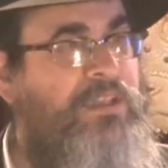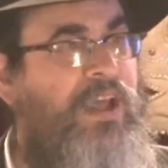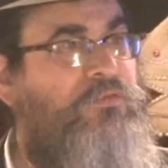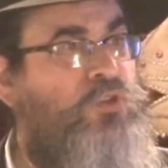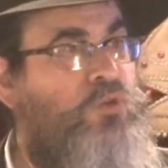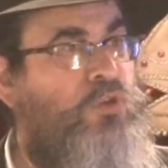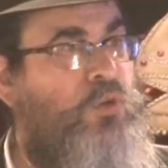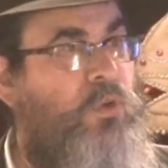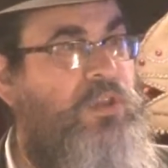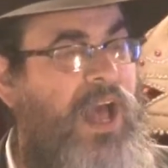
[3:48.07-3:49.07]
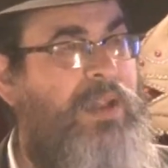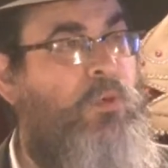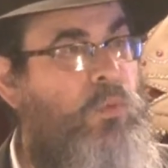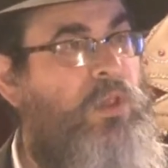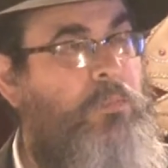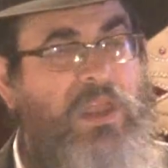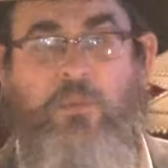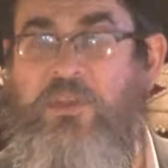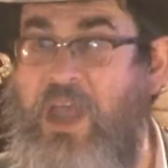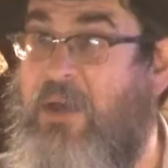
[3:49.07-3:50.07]
You have to shoot to where the animal will be
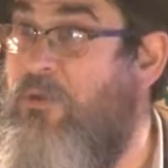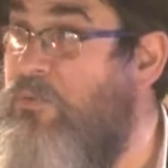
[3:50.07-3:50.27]
when the arrow